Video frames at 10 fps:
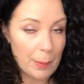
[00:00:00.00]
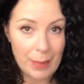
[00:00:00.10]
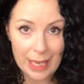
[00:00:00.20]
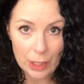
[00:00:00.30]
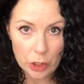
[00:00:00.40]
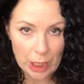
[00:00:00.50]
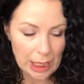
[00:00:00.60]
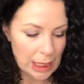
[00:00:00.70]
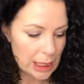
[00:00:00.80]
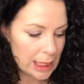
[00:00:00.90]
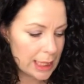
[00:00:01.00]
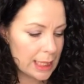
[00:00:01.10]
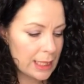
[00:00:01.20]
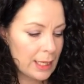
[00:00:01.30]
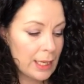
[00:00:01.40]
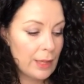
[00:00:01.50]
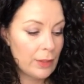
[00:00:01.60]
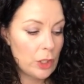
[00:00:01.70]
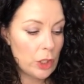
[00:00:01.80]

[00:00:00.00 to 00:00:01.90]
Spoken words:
the Mere Jeans, the